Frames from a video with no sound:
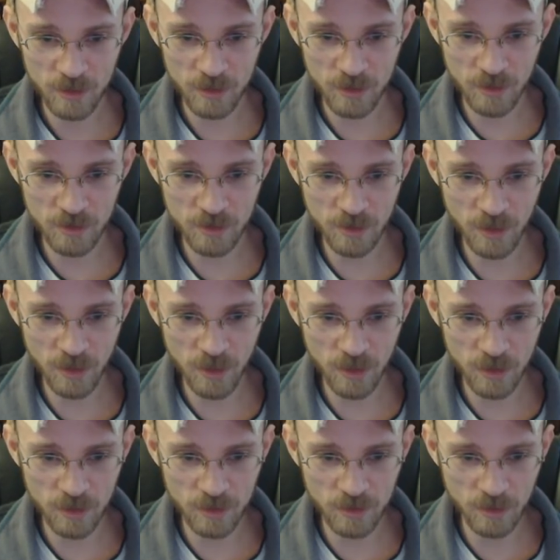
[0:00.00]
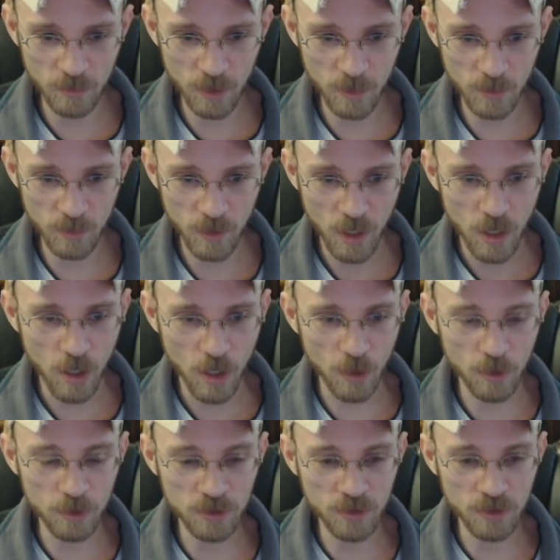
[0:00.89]
Is how you say that? Is that the right?
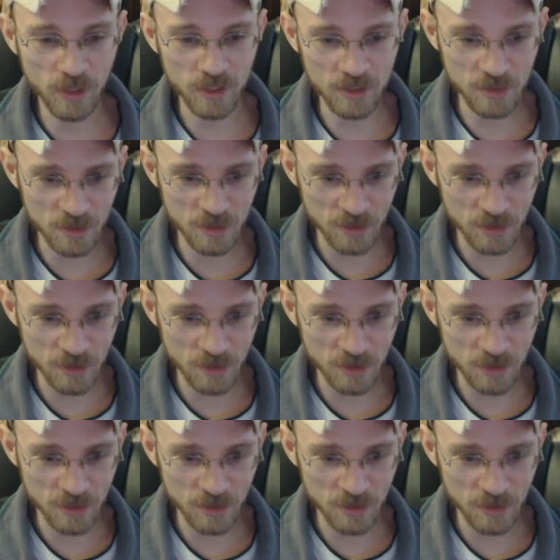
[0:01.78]
Oh no, sorry.